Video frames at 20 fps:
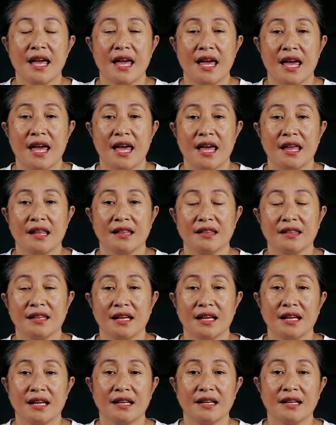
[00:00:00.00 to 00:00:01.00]
and
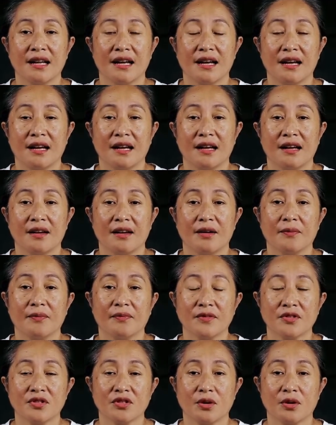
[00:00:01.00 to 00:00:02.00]
then
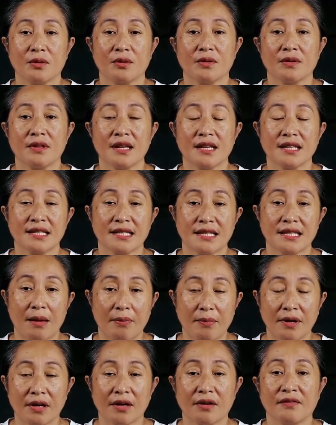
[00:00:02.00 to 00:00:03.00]
show you the
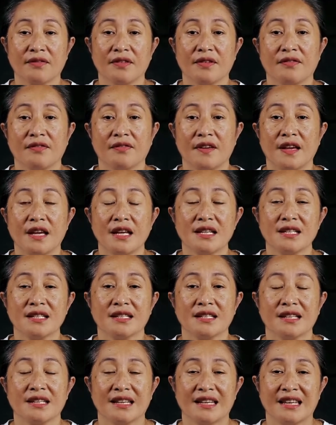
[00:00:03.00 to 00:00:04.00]
stepping of the feet,
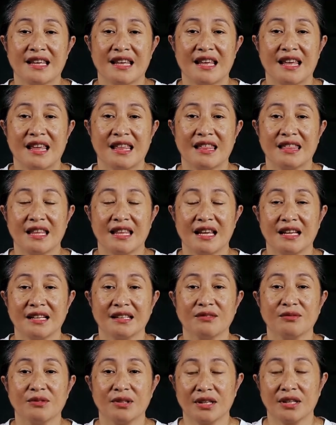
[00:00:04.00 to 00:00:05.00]
and
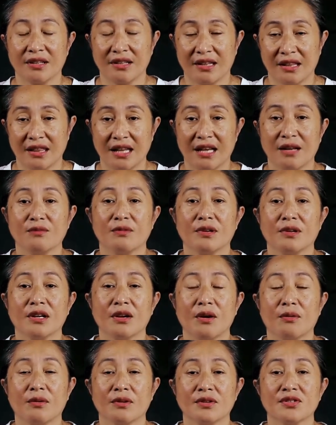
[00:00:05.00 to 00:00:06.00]
then we go
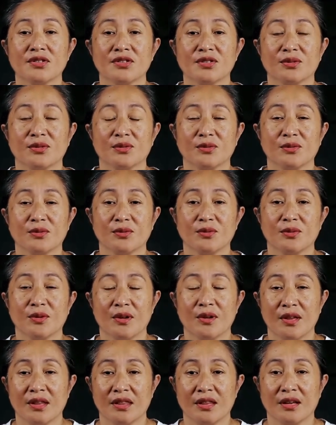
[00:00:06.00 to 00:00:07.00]
on to
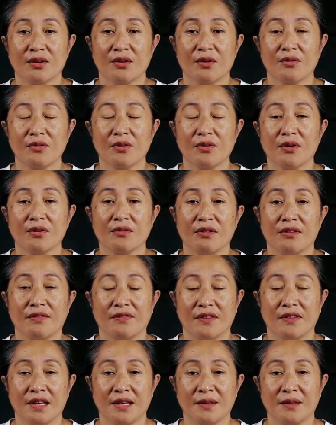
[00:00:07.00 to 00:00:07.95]
the choreography.